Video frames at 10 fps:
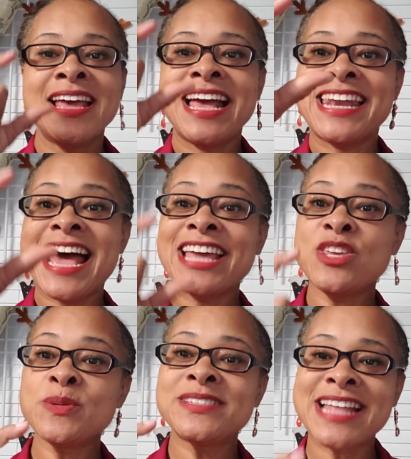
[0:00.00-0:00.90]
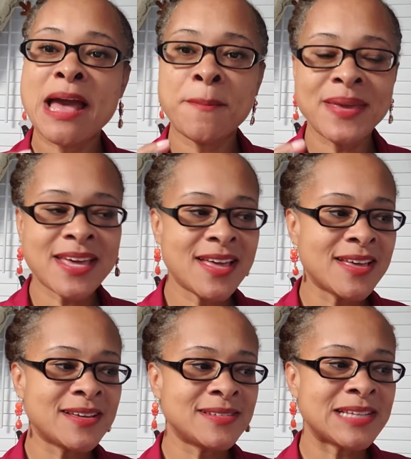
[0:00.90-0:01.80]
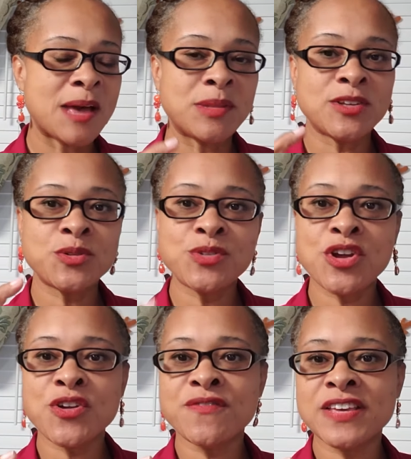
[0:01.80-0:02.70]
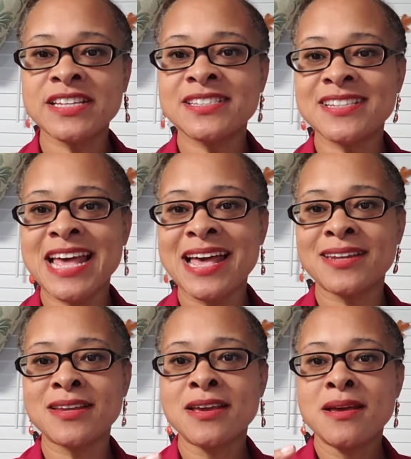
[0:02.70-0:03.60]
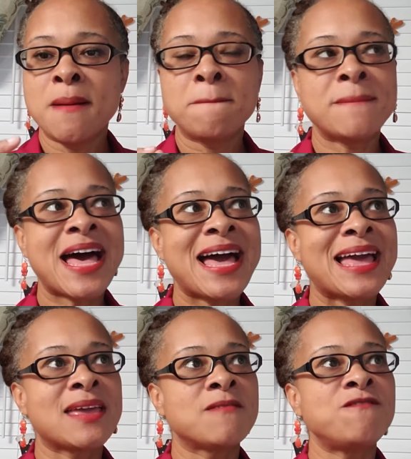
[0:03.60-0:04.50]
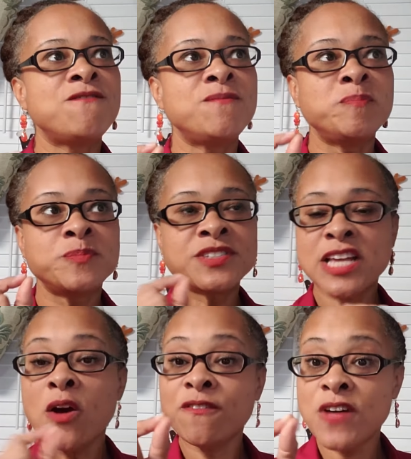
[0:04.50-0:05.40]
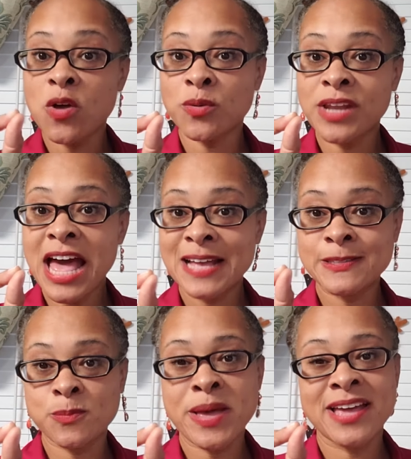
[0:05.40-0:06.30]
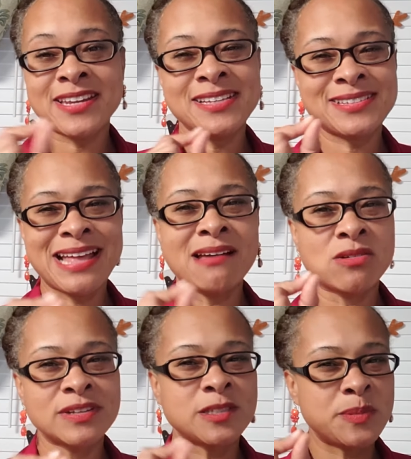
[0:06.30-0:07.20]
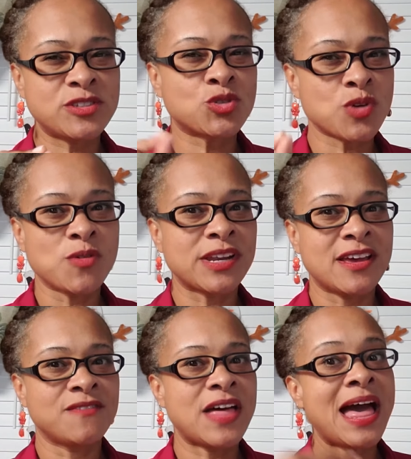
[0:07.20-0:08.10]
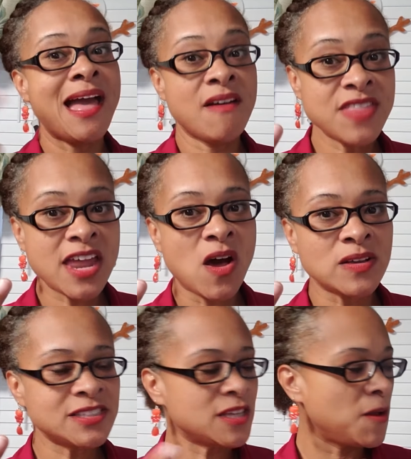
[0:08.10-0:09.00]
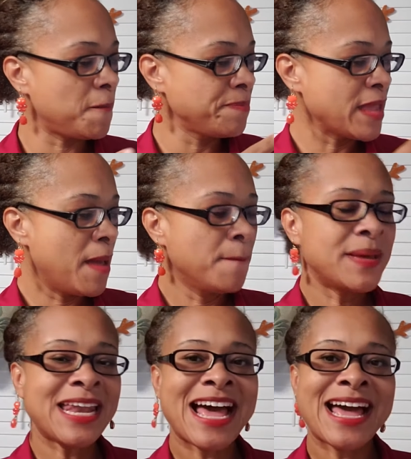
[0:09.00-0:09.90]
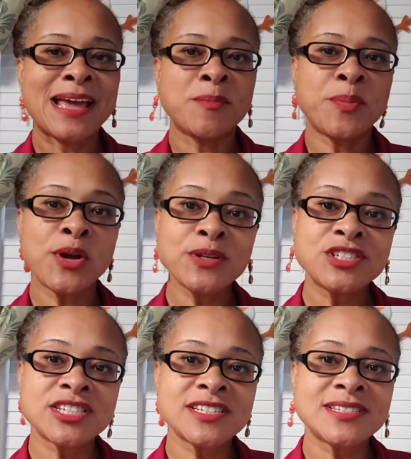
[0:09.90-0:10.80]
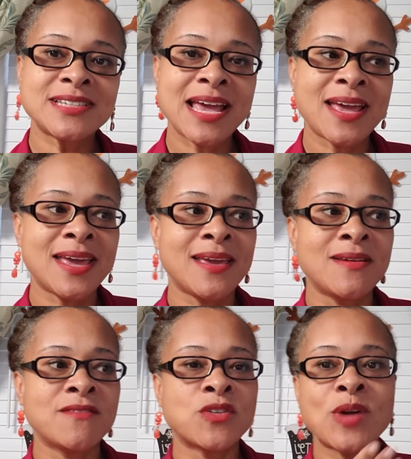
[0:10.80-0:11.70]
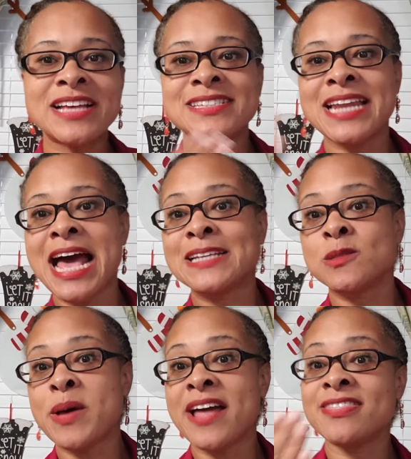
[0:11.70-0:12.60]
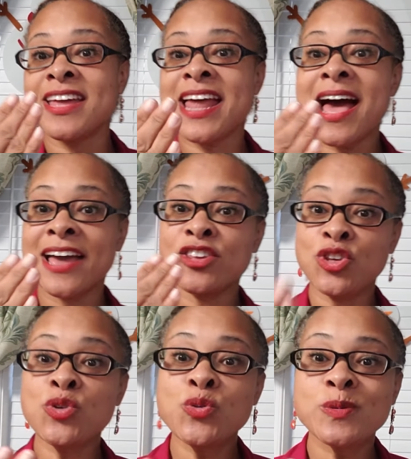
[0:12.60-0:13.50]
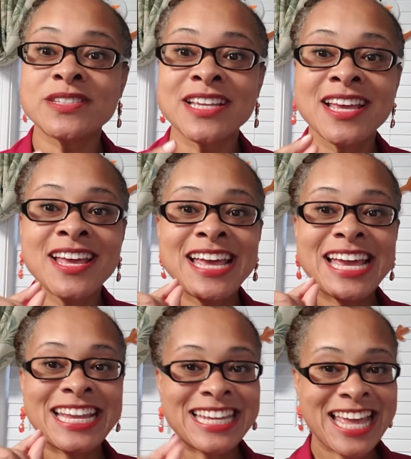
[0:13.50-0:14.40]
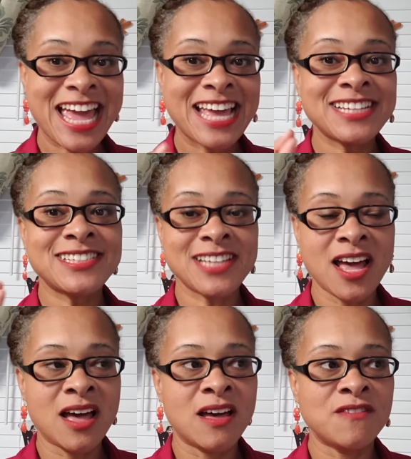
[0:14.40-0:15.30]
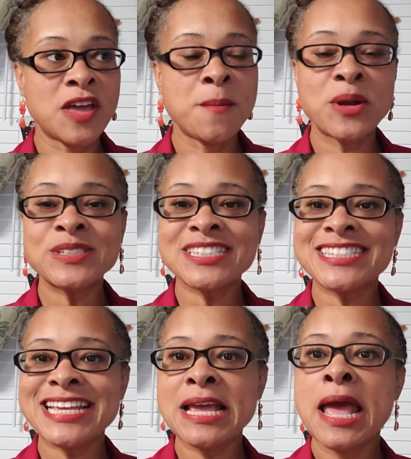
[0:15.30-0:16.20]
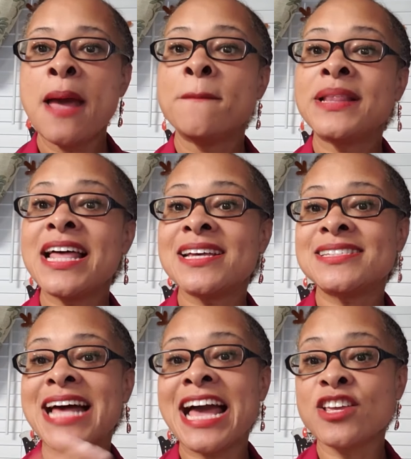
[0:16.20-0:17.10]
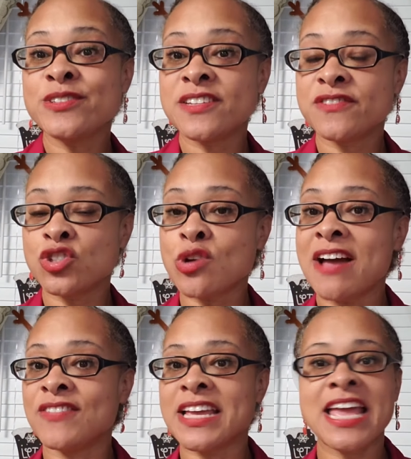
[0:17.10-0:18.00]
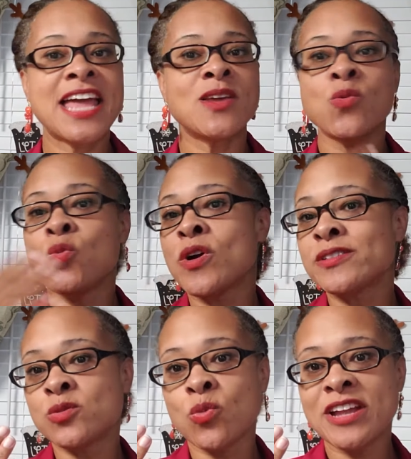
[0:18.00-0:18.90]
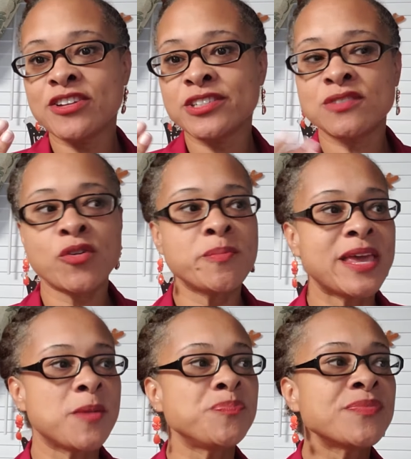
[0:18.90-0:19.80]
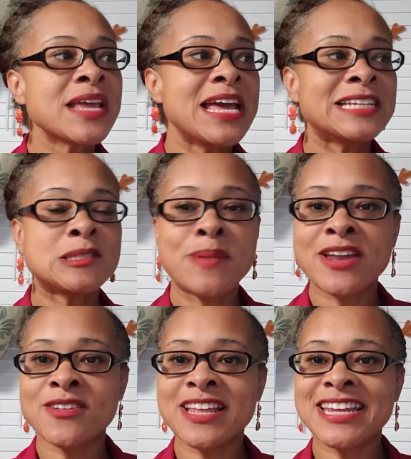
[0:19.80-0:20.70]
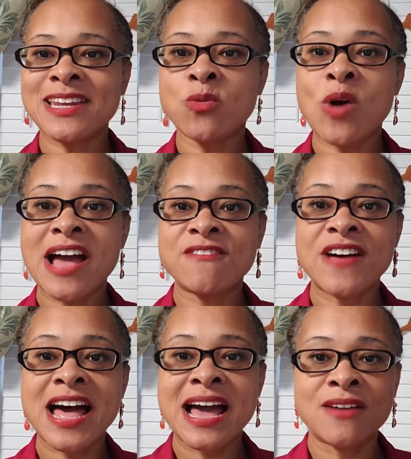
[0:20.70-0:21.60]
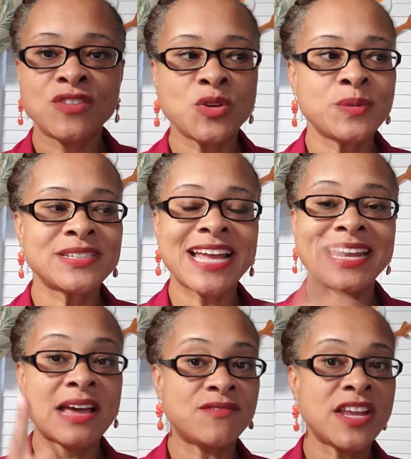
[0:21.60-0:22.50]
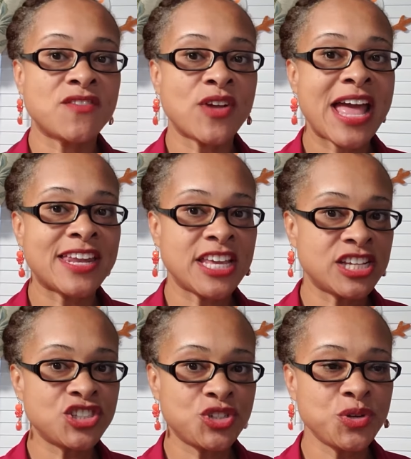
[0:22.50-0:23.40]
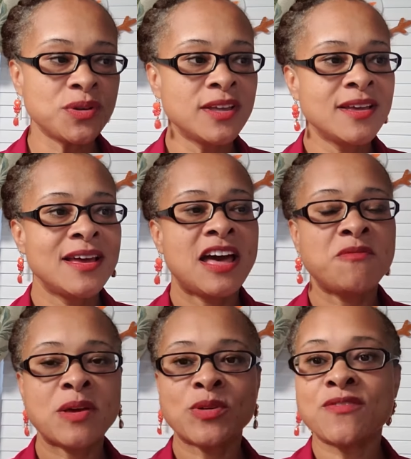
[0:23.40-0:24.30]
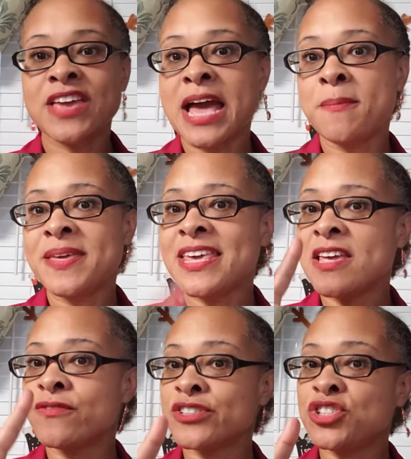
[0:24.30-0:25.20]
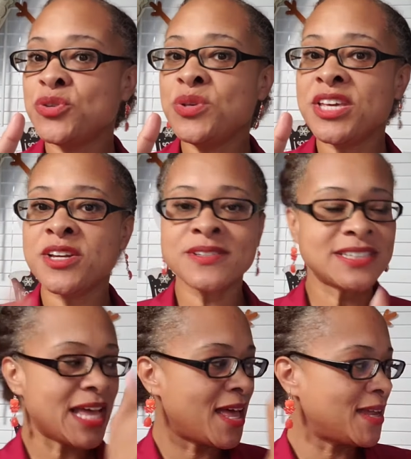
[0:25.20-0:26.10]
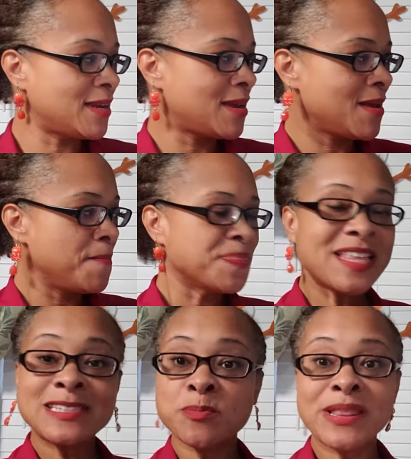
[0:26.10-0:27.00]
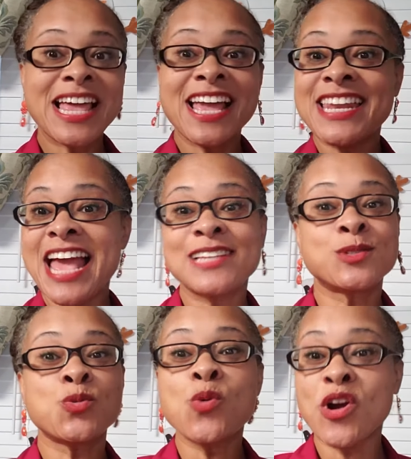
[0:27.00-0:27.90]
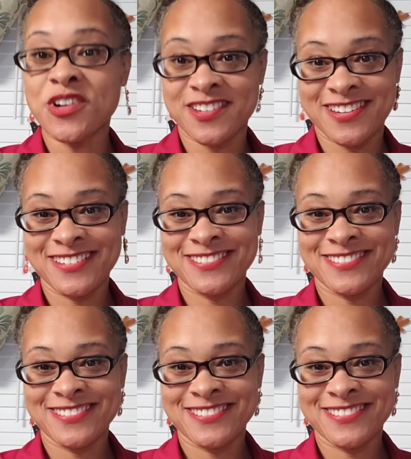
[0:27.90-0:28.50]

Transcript: and I use that because I'm a little nervous that my cell phone hotspot is not going to be strong enough. I have that also, but I purchase a Verizon hotspot that I use in case of emergency. Plus, I use it for traveling, and it works wonders for me. It's better than any Wi-Fi I've used, and I've never had an issue. I've been with VIP Kid for 2 years, and this plan has worked